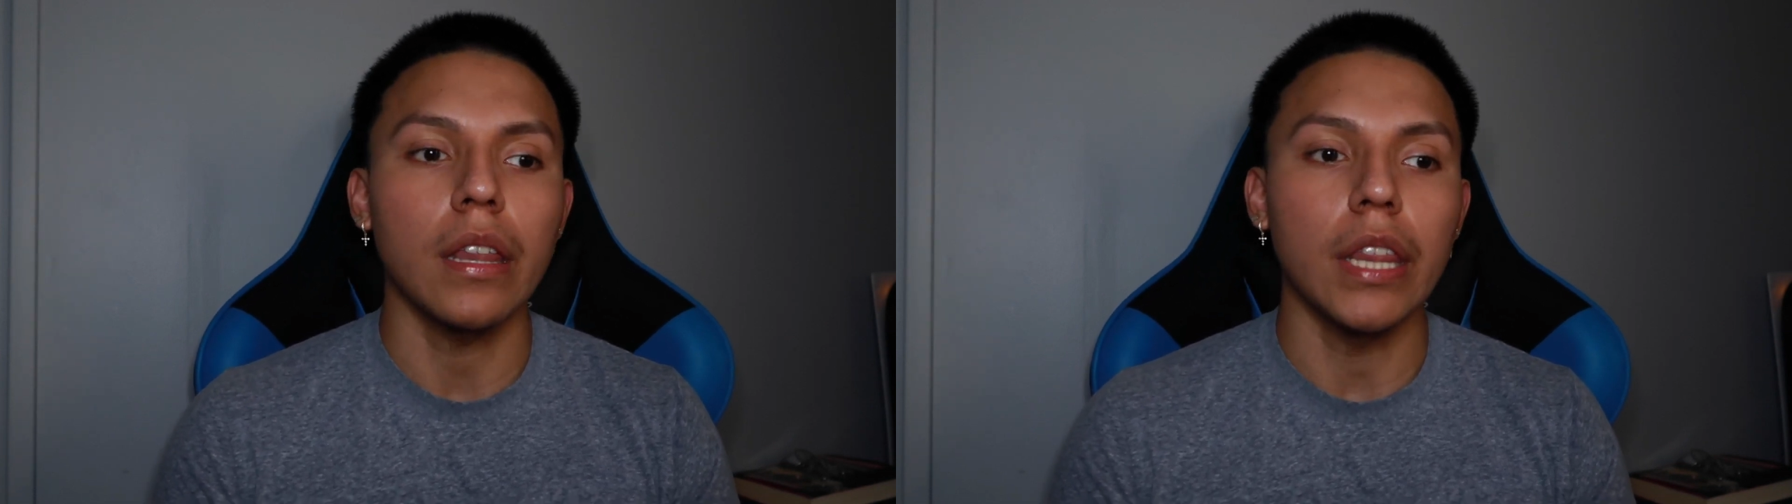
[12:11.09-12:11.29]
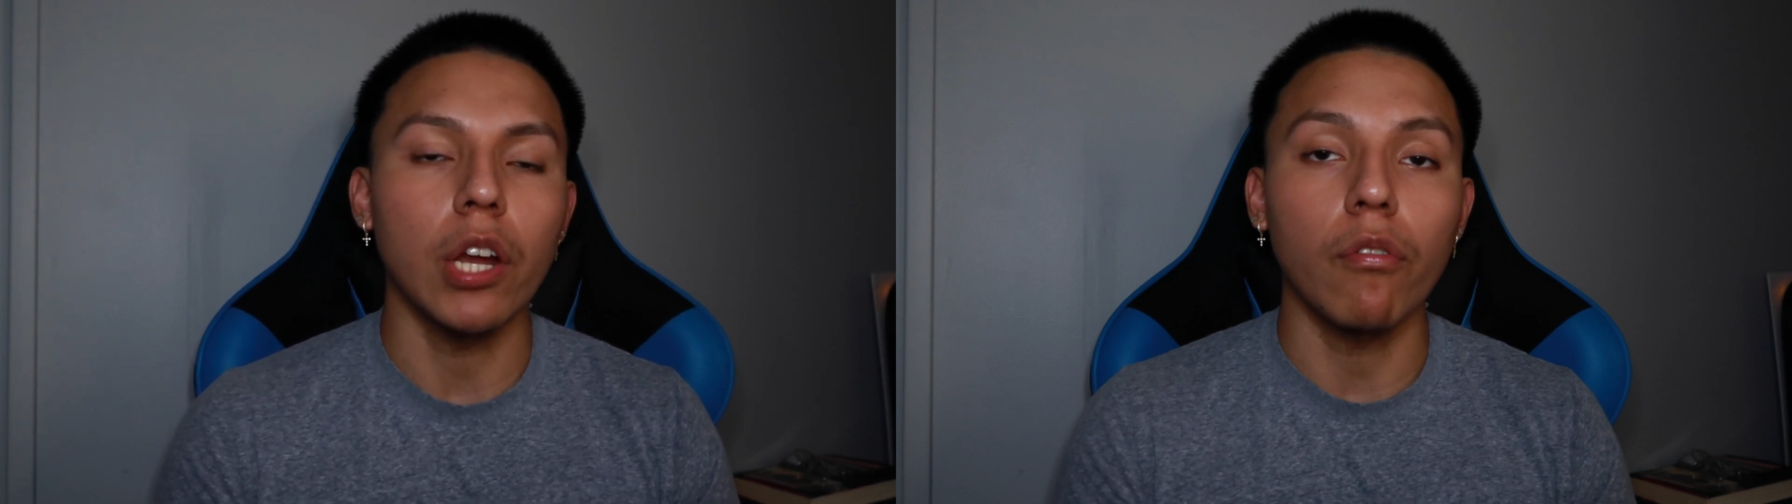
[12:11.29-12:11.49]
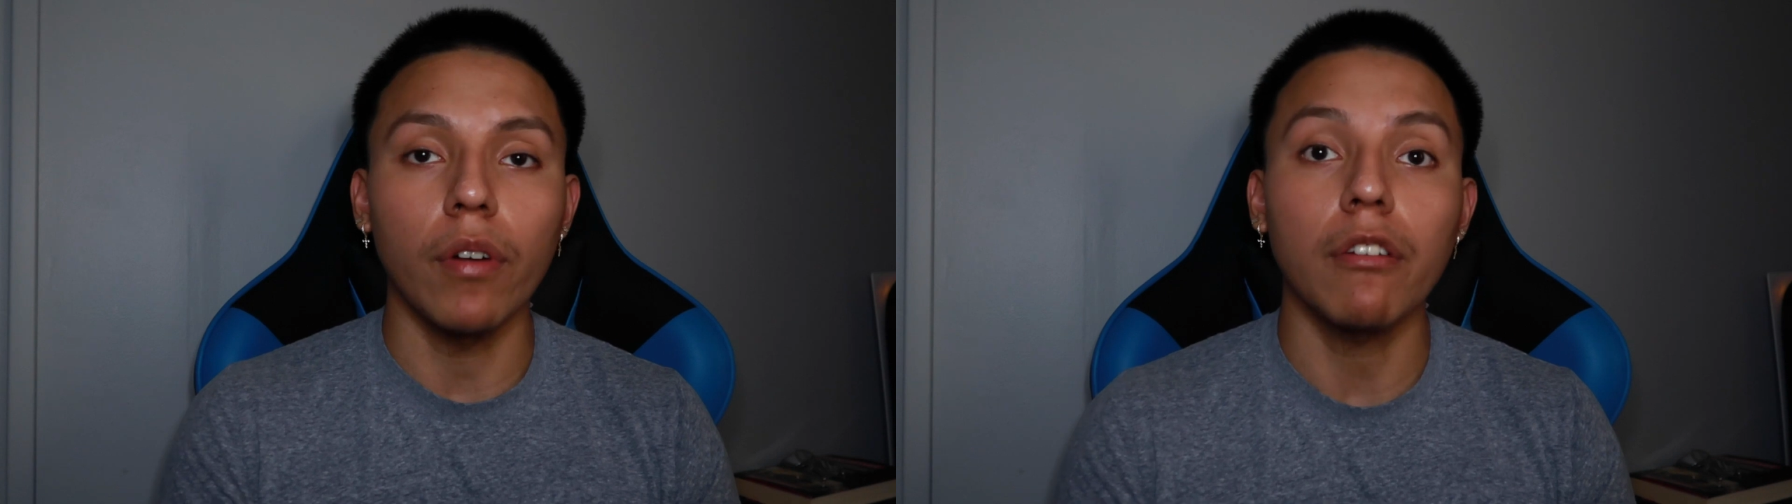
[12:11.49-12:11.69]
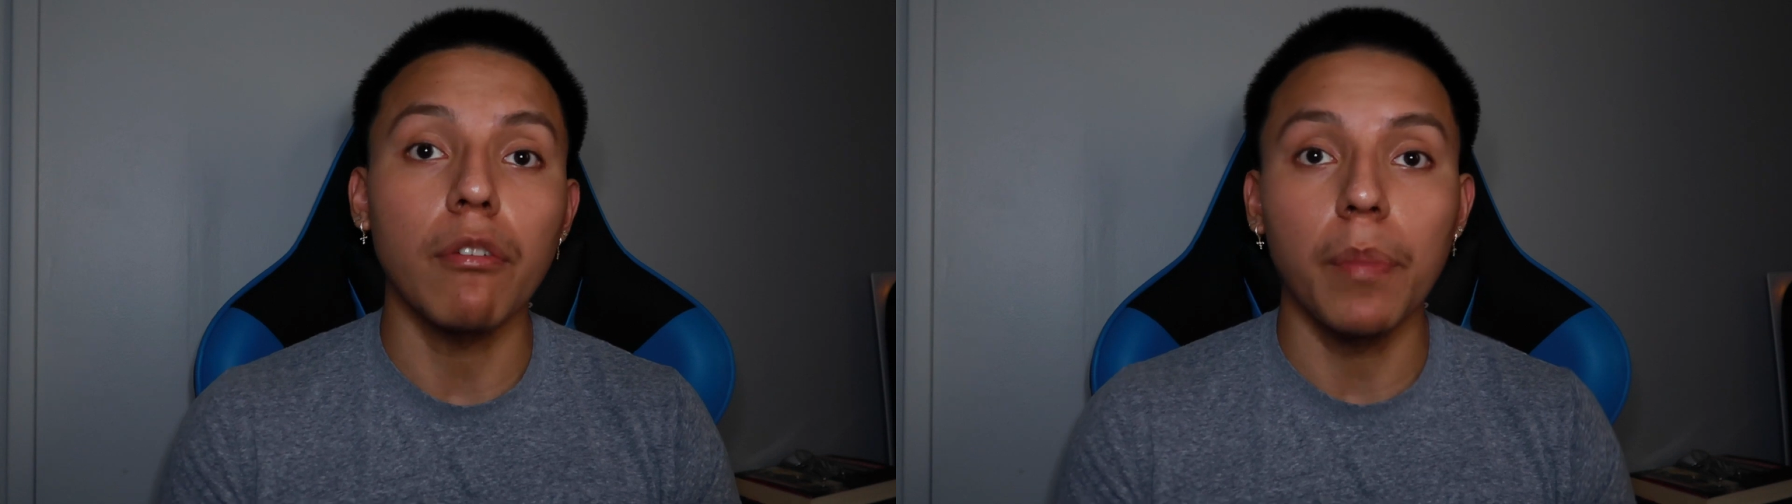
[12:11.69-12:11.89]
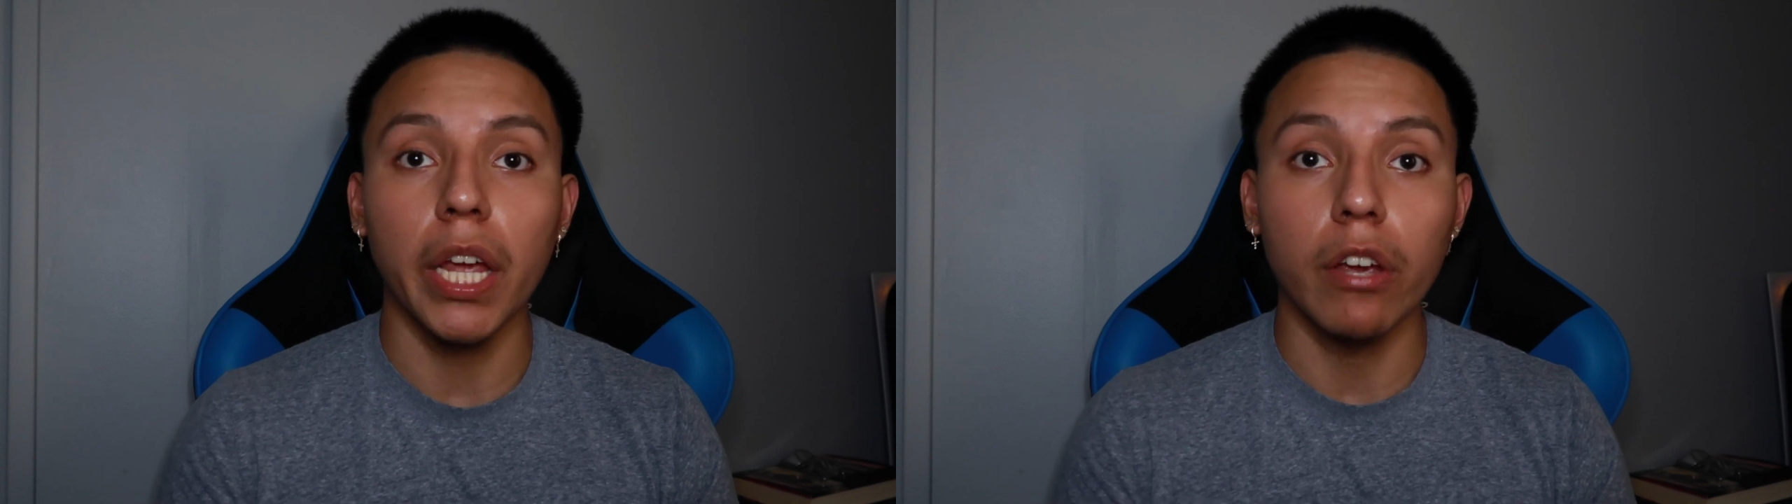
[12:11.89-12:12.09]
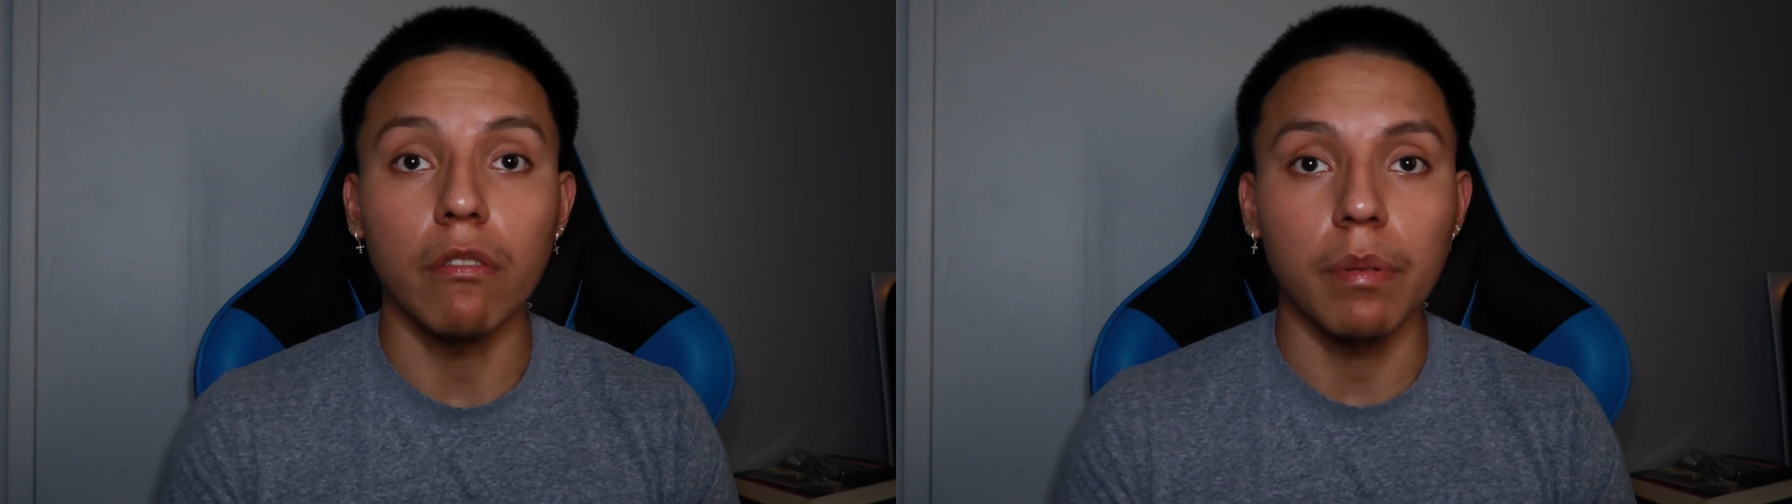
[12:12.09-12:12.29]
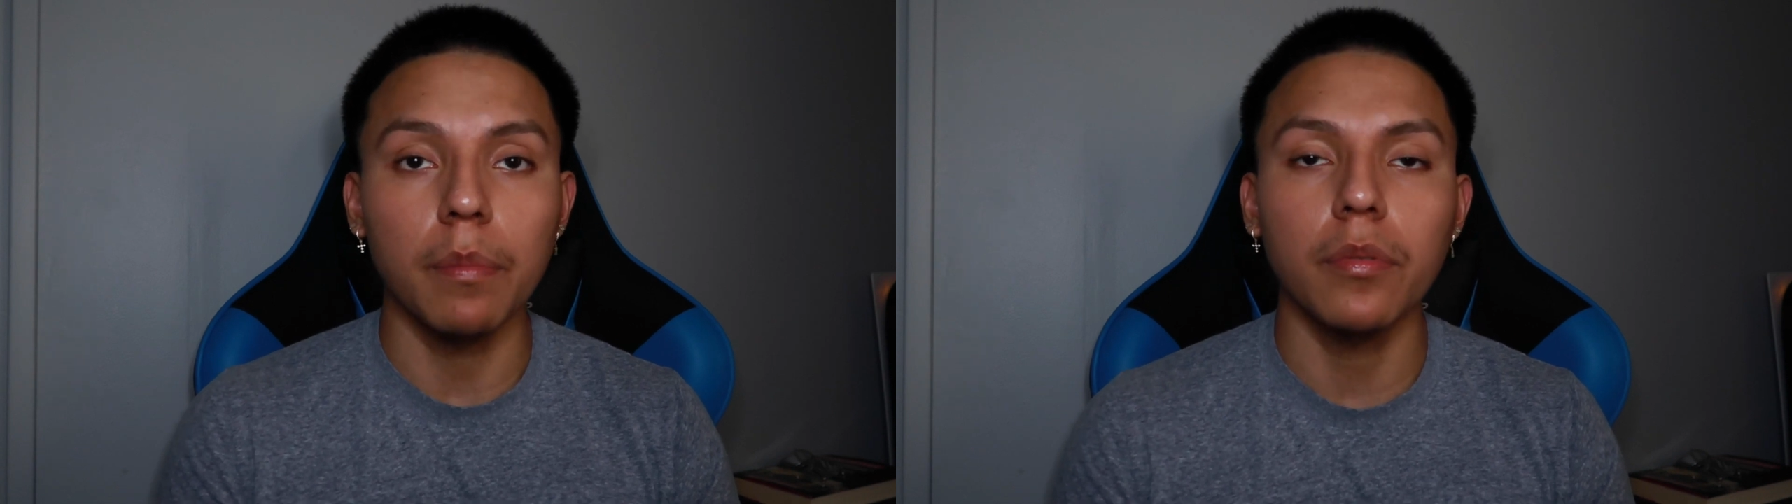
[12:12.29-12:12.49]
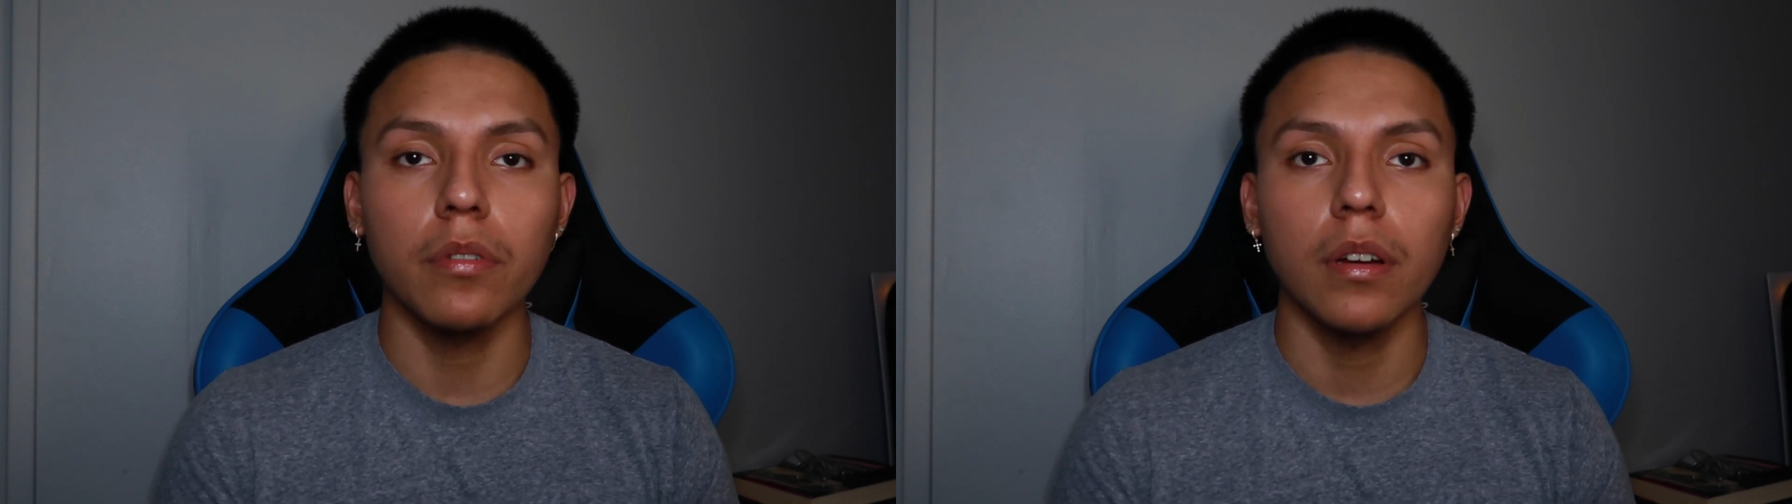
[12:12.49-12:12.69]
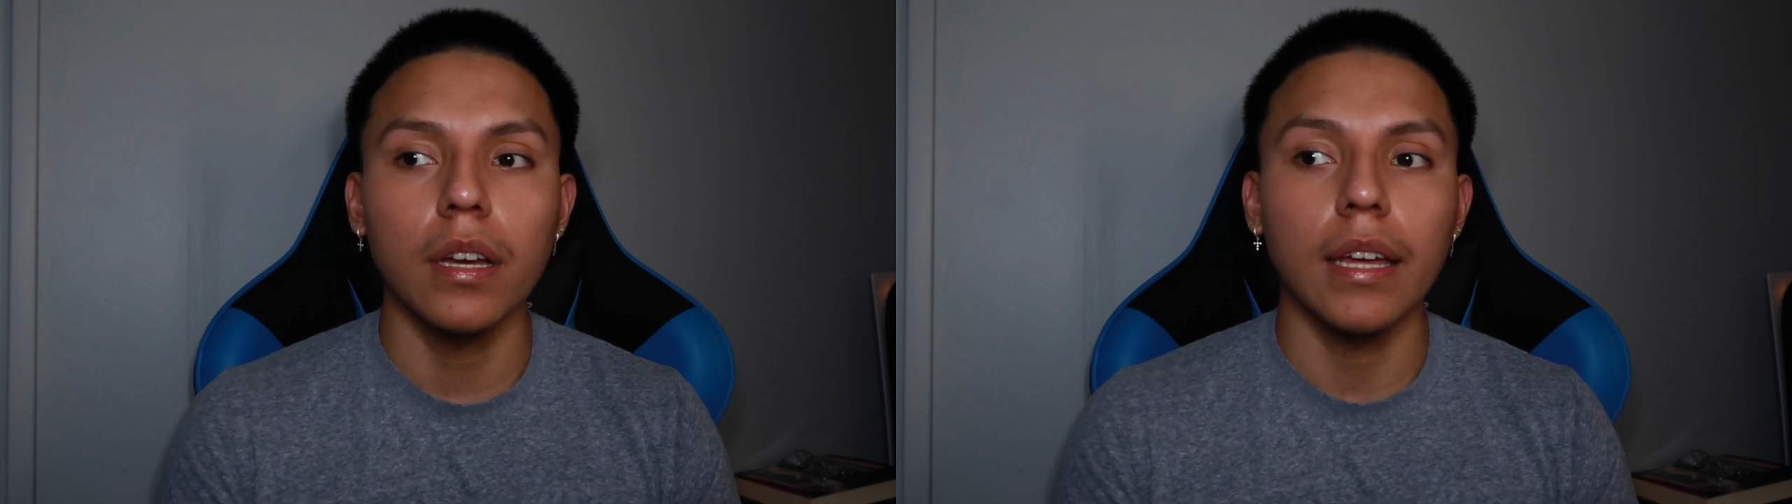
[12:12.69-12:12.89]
they're very picky with people,